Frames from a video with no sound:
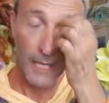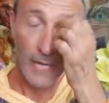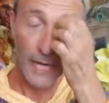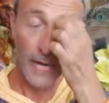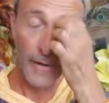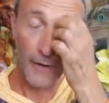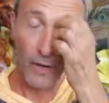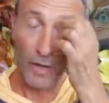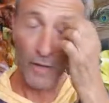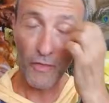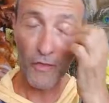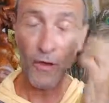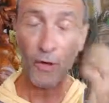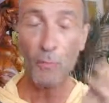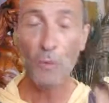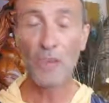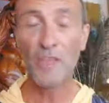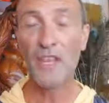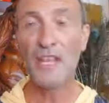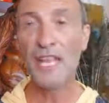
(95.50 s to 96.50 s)
And although
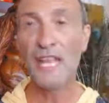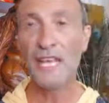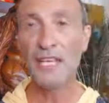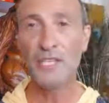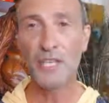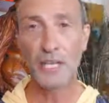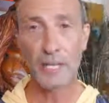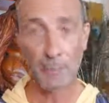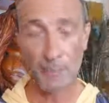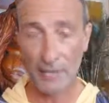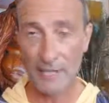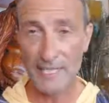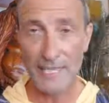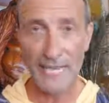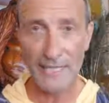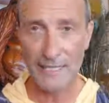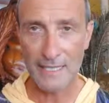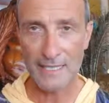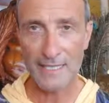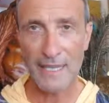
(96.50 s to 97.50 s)
Mother Nature can
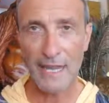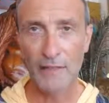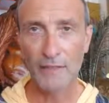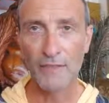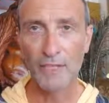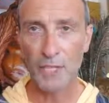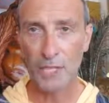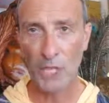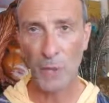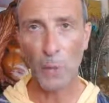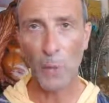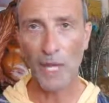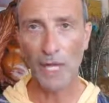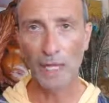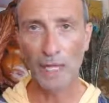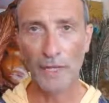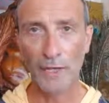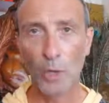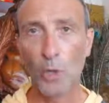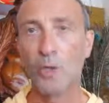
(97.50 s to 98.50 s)
protect herself, and she
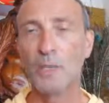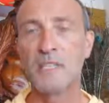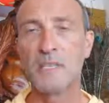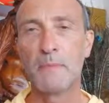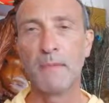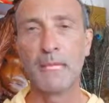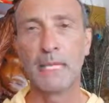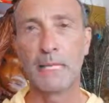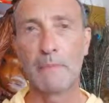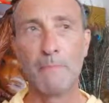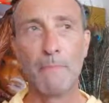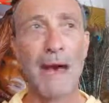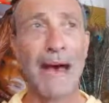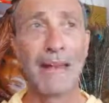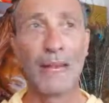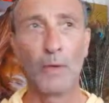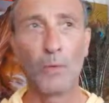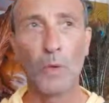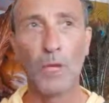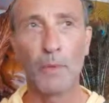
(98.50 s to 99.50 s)
will, and ultimately
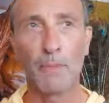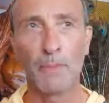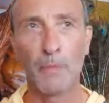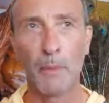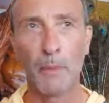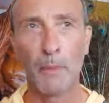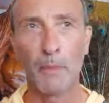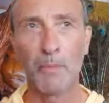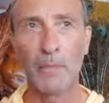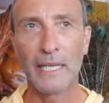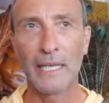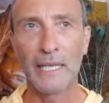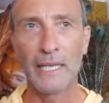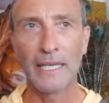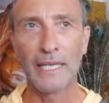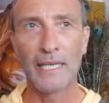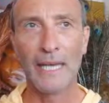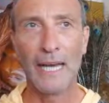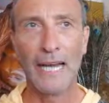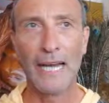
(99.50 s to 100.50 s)
man will
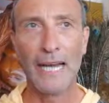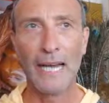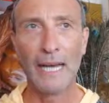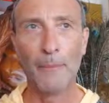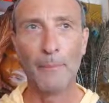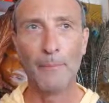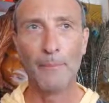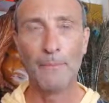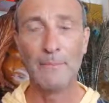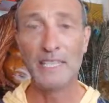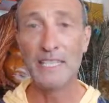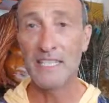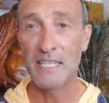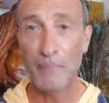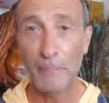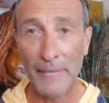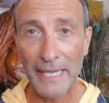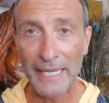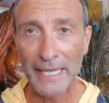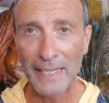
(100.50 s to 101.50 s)
probably
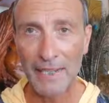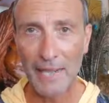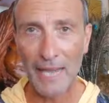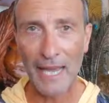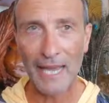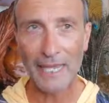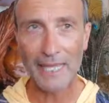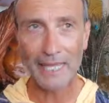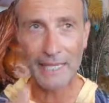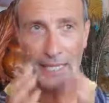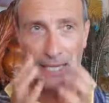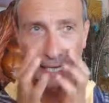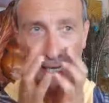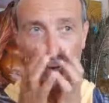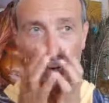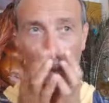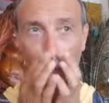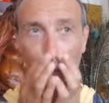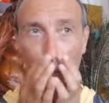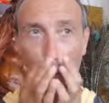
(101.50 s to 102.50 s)
disappear like
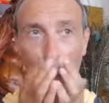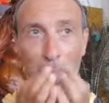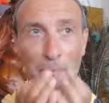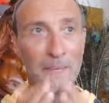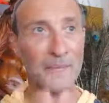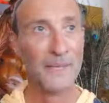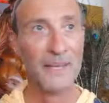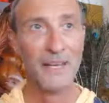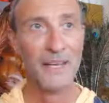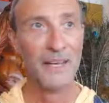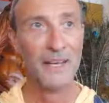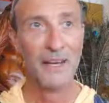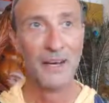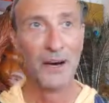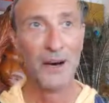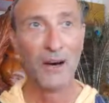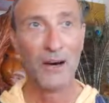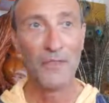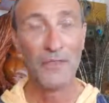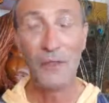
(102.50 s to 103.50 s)

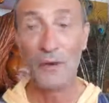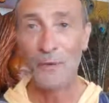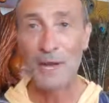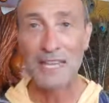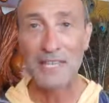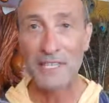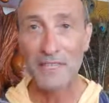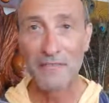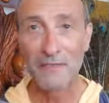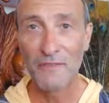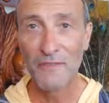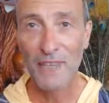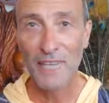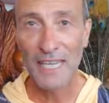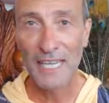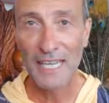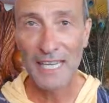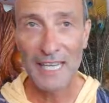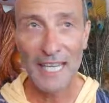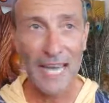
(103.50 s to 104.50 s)
the rest of
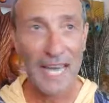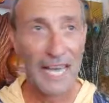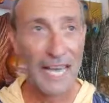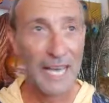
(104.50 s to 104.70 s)
the